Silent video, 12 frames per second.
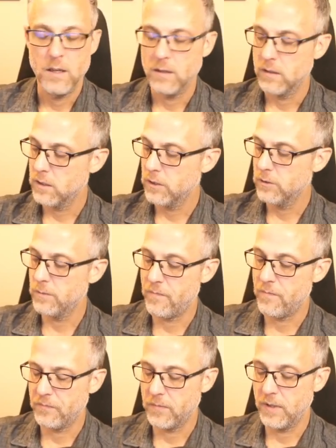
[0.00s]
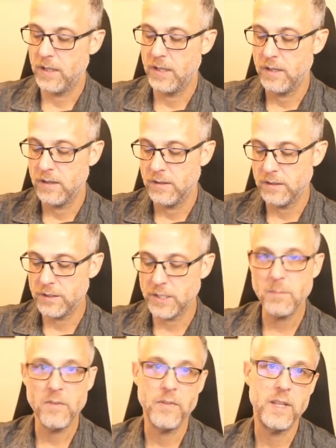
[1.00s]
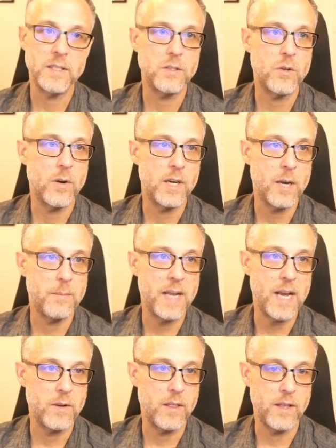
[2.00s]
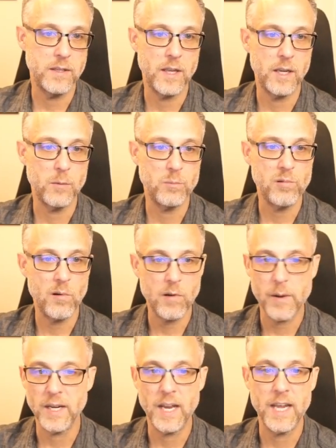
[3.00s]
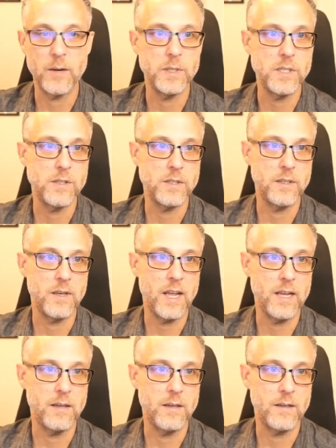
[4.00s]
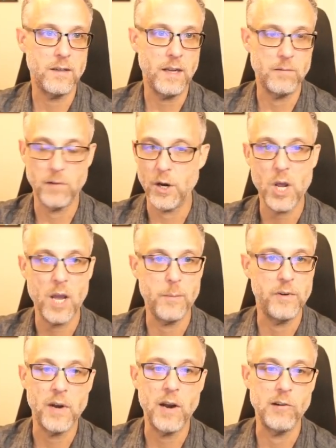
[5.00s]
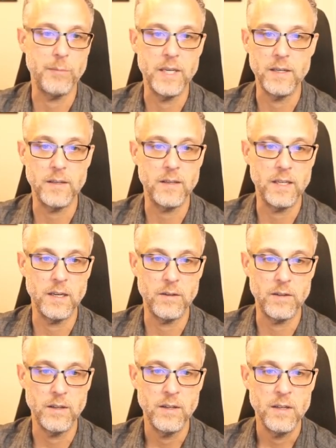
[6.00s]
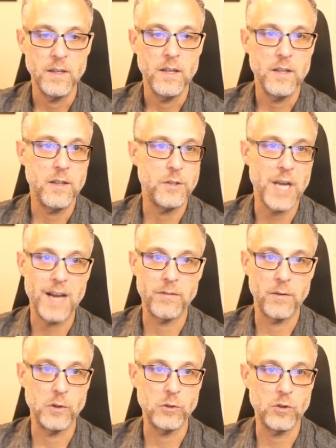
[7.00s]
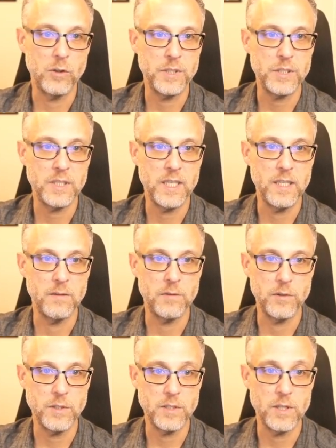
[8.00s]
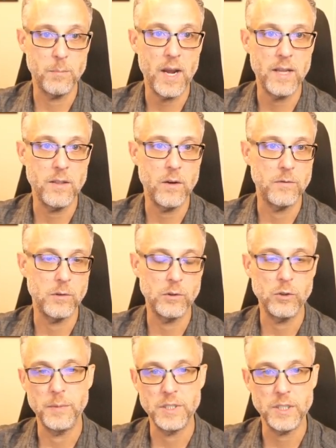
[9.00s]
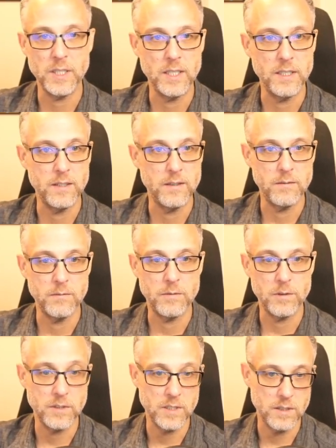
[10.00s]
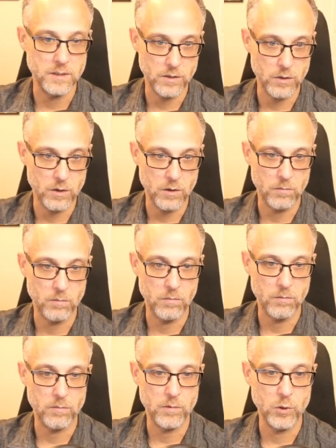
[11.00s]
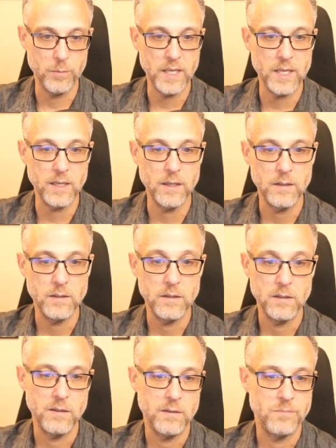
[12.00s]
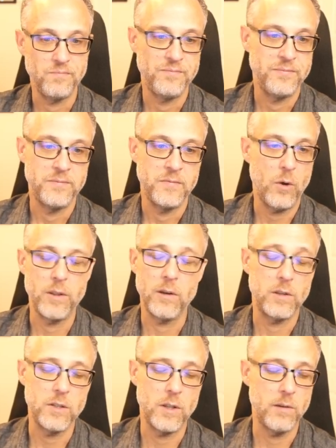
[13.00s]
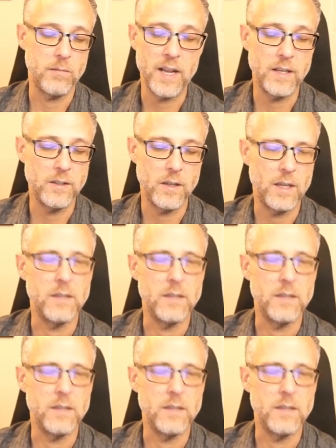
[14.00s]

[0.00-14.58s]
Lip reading: So some of this is going to come down to things like programming language and runtime environment, the Java virtual machine versus the Python virtual machine versus the Ruby, the Rail,